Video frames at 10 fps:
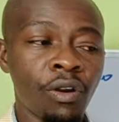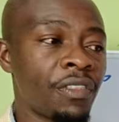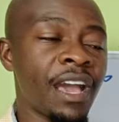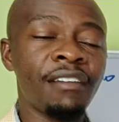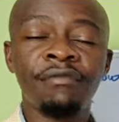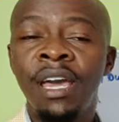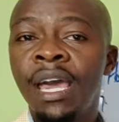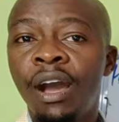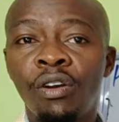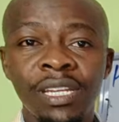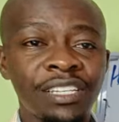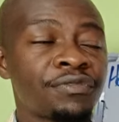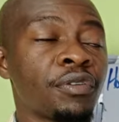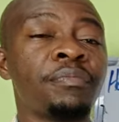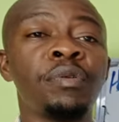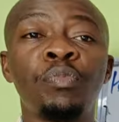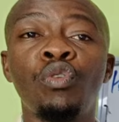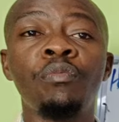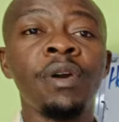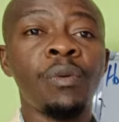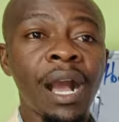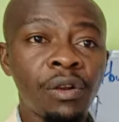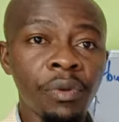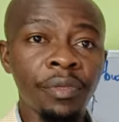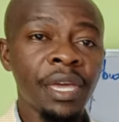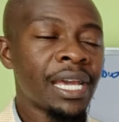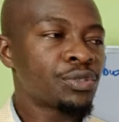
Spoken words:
or they have orders from people whom they work with.